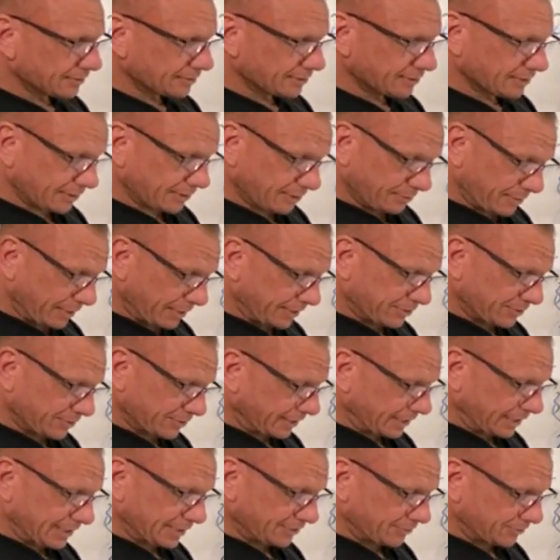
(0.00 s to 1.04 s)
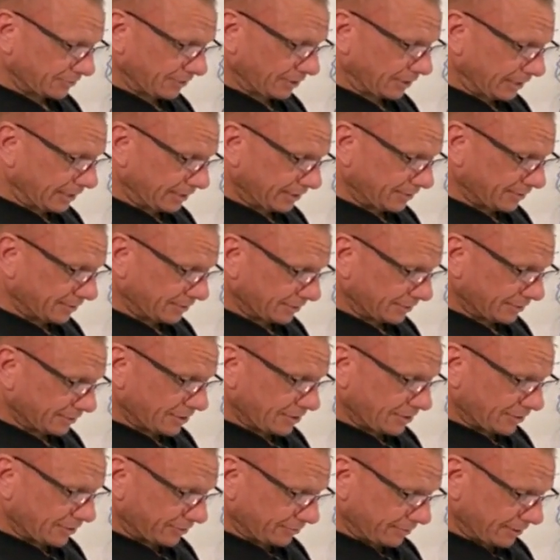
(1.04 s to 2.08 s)
I want to make sure I get this right,
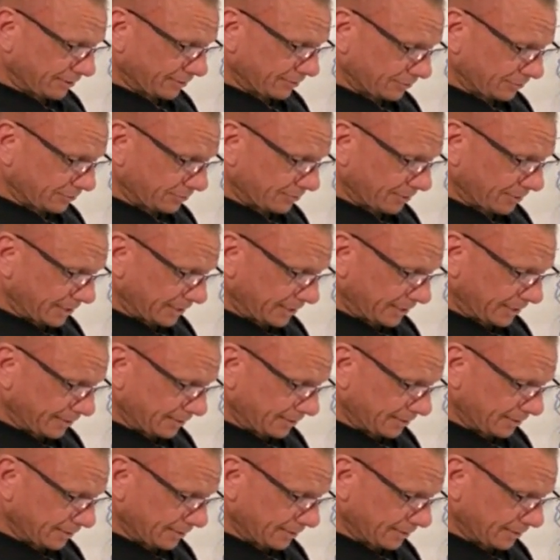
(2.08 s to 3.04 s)
320